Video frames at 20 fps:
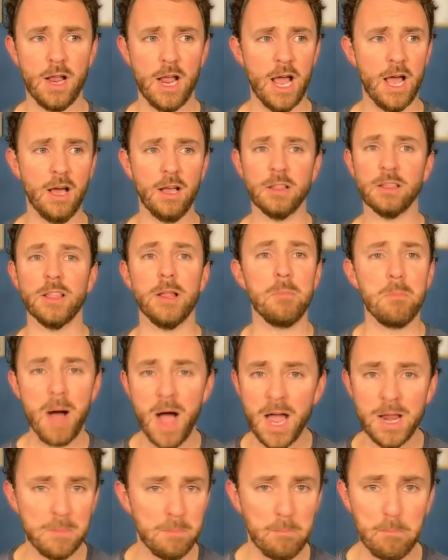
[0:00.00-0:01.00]

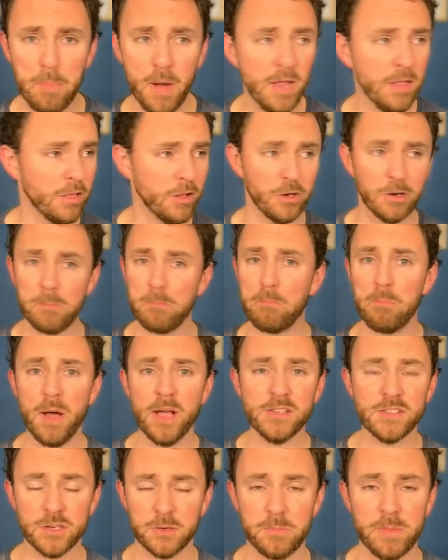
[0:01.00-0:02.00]
Lamont Butler
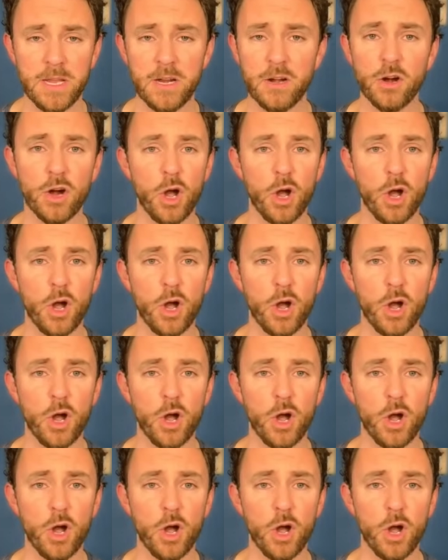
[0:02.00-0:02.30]
buzzer beater